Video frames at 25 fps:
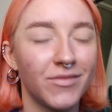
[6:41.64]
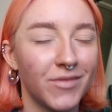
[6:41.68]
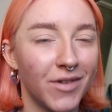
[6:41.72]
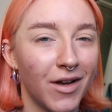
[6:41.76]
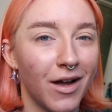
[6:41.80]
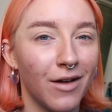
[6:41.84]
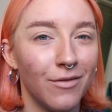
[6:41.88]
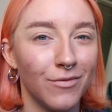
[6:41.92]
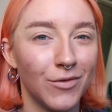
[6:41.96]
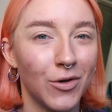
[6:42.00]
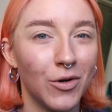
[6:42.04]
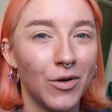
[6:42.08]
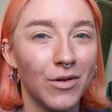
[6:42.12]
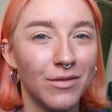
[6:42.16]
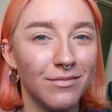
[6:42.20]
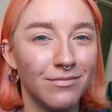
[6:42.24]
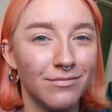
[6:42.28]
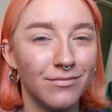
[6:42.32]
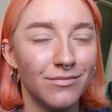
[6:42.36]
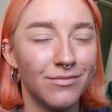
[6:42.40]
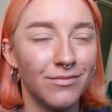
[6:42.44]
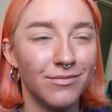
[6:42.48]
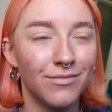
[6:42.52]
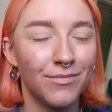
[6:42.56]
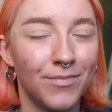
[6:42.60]
I've got
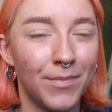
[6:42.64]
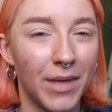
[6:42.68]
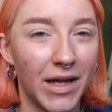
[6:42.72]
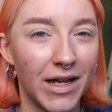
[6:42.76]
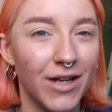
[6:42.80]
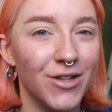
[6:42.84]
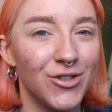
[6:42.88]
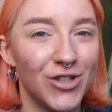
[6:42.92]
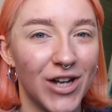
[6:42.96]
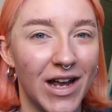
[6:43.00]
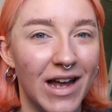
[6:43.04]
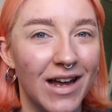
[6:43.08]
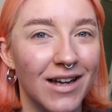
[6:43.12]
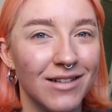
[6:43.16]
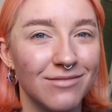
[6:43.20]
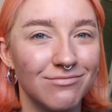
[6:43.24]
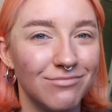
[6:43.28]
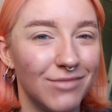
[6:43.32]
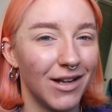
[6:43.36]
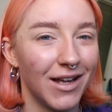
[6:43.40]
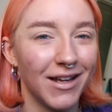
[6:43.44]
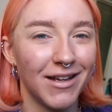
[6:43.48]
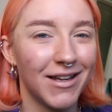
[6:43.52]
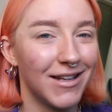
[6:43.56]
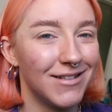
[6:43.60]
peach hair,
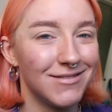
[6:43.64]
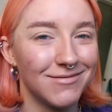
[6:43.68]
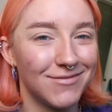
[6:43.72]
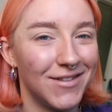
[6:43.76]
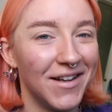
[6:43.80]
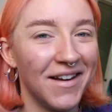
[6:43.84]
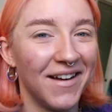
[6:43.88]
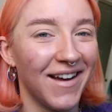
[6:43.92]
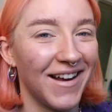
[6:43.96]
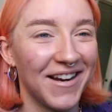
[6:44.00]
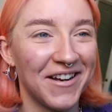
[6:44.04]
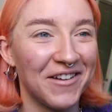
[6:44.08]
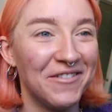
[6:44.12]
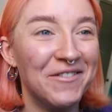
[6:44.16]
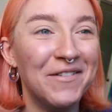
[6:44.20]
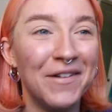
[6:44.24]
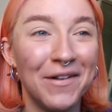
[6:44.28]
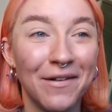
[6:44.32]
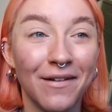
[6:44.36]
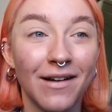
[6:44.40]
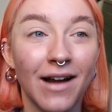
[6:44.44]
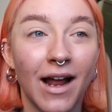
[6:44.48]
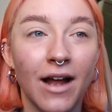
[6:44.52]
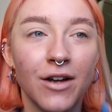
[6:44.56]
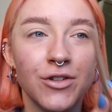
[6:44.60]
like I don't
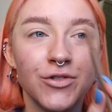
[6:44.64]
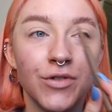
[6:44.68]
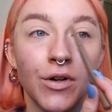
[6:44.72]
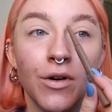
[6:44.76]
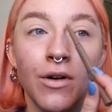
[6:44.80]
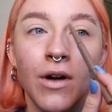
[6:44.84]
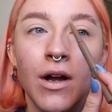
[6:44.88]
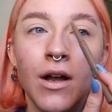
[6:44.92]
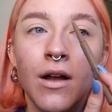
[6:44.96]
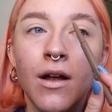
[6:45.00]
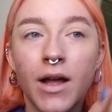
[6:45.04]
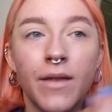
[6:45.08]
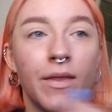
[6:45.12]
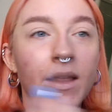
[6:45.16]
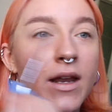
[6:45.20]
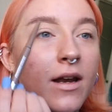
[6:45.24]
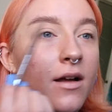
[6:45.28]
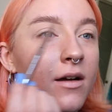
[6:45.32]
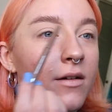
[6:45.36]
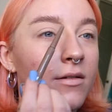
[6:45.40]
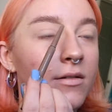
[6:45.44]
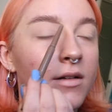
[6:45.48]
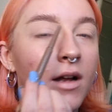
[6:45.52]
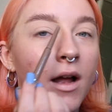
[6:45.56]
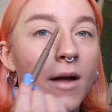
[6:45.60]
look natural. And then
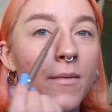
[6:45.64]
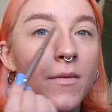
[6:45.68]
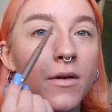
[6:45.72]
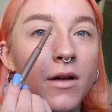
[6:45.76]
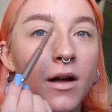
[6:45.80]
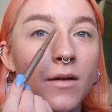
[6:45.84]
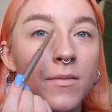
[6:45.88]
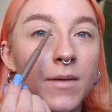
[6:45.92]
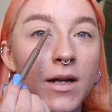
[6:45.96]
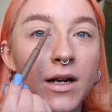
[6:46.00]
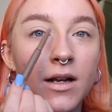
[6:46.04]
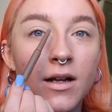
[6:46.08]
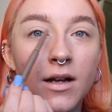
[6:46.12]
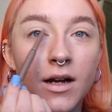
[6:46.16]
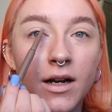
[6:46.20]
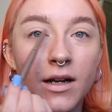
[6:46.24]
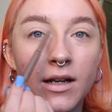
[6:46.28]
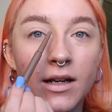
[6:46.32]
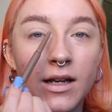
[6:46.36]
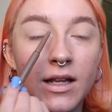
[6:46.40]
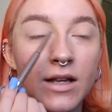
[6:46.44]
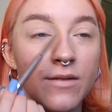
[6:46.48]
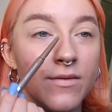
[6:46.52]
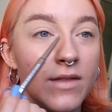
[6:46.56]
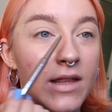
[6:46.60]
I'm gonna kind
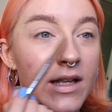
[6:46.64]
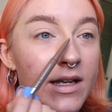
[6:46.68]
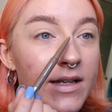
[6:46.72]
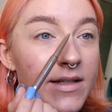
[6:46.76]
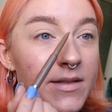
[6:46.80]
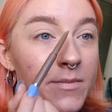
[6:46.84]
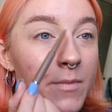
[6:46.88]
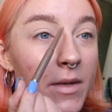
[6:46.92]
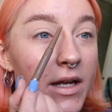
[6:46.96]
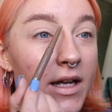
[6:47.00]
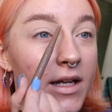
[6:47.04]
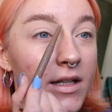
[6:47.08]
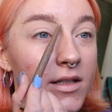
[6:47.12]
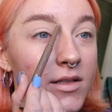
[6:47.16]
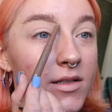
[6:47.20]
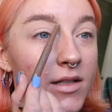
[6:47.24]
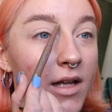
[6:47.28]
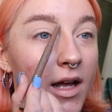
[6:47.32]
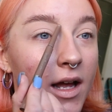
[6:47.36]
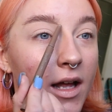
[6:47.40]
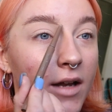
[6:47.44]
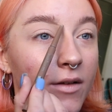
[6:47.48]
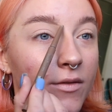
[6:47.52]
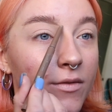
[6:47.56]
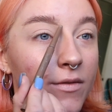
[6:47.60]
of leave these bits
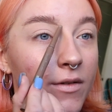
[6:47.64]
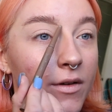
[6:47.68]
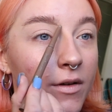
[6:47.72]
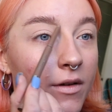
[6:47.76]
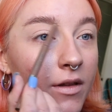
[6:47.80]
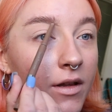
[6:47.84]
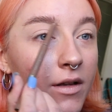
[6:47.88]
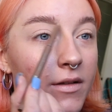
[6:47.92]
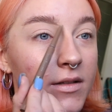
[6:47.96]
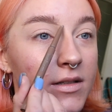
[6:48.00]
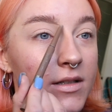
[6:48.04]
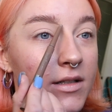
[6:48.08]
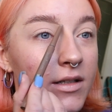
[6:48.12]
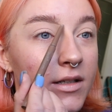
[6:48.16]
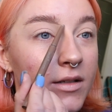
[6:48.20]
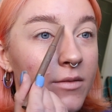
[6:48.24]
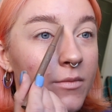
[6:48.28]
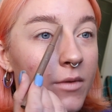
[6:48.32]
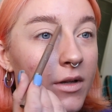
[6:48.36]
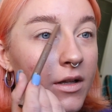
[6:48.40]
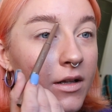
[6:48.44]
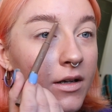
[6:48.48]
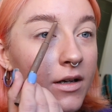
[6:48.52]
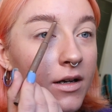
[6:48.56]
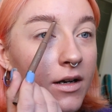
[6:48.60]
and fill those in
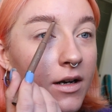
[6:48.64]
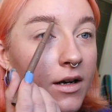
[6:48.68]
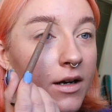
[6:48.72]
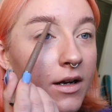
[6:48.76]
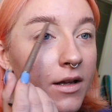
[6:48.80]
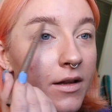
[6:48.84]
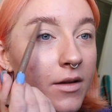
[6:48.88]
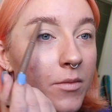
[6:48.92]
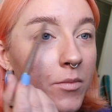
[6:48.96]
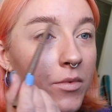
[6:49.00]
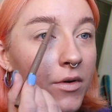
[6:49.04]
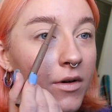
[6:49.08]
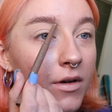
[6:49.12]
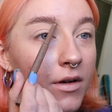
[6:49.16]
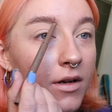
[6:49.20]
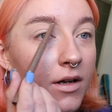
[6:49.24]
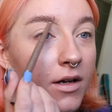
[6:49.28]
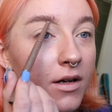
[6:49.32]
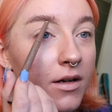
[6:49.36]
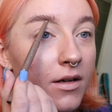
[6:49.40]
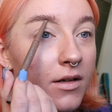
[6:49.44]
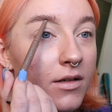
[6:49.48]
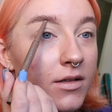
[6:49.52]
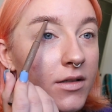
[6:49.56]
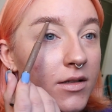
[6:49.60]
with another
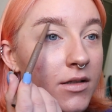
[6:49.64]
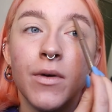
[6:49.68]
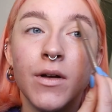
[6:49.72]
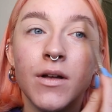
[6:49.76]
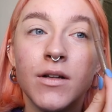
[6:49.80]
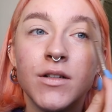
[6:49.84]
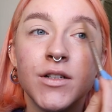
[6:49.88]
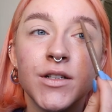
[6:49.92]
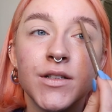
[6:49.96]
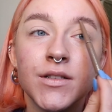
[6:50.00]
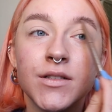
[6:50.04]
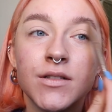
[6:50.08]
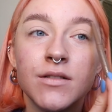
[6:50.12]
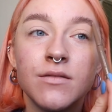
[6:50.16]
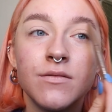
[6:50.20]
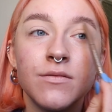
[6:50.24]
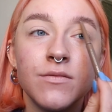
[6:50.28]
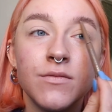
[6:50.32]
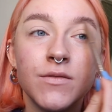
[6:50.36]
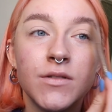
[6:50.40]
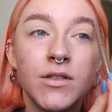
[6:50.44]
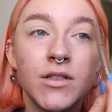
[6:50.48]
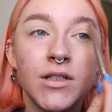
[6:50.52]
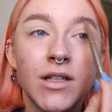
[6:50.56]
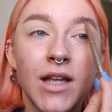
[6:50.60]
product, but just
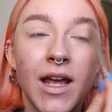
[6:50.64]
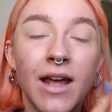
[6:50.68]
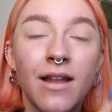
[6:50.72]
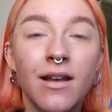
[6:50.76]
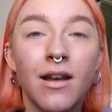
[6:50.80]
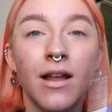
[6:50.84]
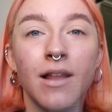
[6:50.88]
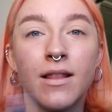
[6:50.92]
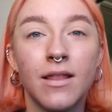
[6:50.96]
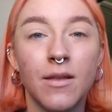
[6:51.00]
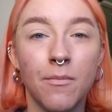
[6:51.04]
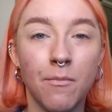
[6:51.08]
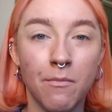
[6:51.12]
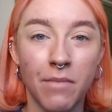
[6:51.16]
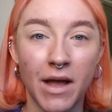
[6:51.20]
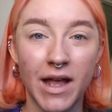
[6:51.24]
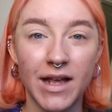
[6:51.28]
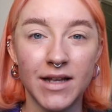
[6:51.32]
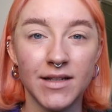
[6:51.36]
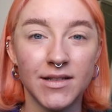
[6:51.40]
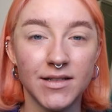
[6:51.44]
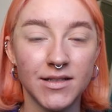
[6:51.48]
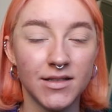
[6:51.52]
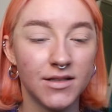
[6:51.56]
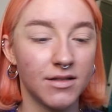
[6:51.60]
to get like the
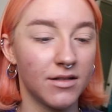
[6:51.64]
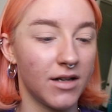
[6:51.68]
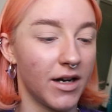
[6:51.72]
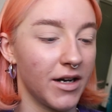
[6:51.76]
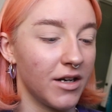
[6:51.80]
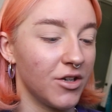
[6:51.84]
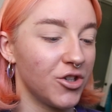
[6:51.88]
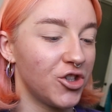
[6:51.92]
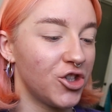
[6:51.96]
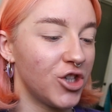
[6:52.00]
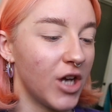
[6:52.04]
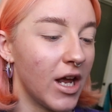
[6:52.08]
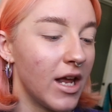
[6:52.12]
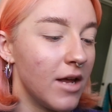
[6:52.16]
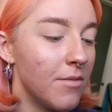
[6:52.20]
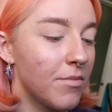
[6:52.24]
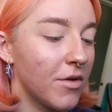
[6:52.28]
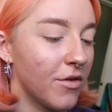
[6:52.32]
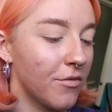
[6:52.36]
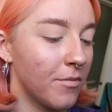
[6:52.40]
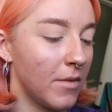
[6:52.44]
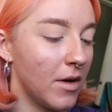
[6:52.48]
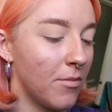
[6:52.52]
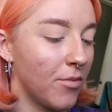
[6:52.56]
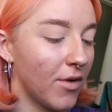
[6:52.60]
base kind of shape
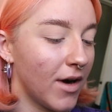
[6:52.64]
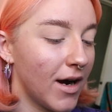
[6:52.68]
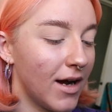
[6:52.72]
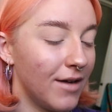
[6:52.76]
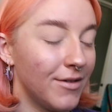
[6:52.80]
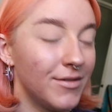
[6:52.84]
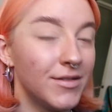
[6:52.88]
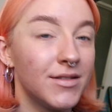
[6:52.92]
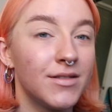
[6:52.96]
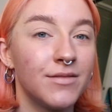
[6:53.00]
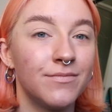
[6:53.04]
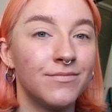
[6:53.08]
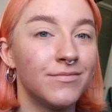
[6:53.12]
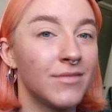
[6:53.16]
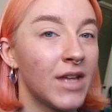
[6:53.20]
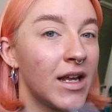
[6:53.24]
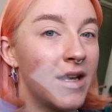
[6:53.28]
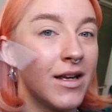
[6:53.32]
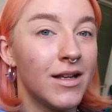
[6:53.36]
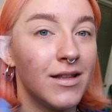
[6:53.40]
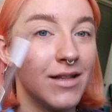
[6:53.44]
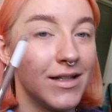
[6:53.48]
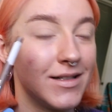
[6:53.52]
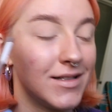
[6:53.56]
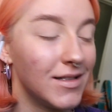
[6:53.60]
of my brows.
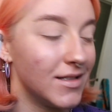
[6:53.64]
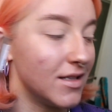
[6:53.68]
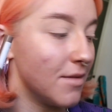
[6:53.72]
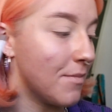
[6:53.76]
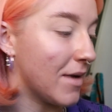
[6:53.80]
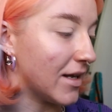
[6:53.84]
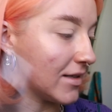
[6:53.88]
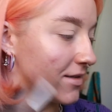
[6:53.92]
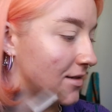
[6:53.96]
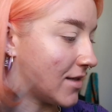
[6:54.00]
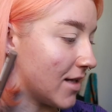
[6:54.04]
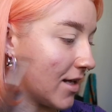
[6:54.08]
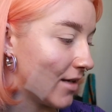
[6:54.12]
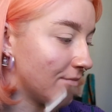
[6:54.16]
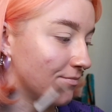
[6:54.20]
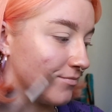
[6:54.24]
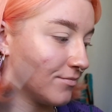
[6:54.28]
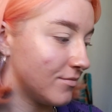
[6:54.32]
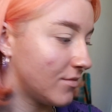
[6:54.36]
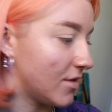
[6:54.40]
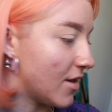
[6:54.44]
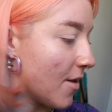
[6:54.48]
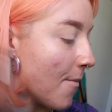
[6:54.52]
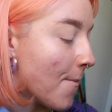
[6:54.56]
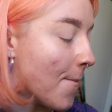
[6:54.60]
This is the best
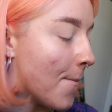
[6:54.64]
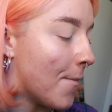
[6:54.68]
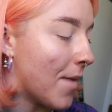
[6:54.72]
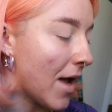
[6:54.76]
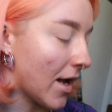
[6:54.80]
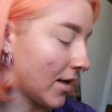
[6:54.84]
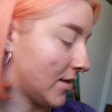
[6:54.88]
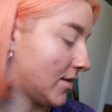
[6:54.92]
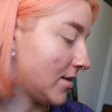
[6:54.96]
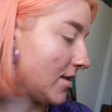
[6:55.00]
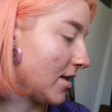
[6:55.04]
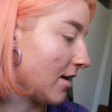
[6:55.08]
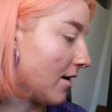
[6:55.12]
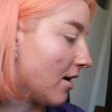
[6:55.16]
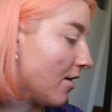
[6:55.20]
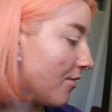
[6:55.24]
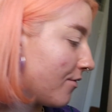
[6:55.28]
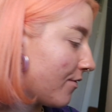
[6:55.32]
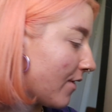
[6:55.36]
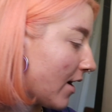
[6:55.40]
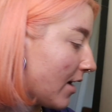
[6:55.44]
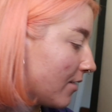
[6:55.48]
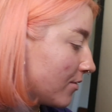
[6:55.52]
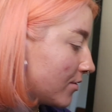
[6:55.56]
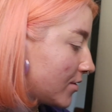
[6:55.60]
thing I've
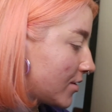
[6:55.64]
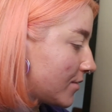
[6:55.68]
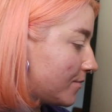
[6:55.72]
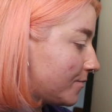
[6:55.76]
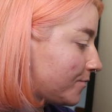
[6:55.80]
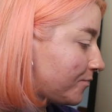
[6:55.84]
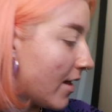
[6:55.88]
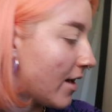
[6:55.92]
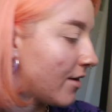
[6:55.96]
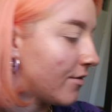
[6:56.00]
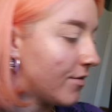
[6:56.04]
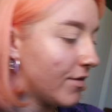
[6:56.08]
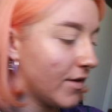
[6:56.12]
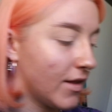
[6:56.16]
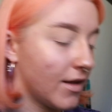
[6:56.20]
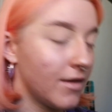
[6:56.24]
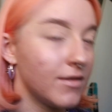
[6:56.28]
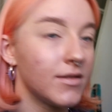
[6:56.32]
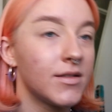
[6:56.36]
found. Then for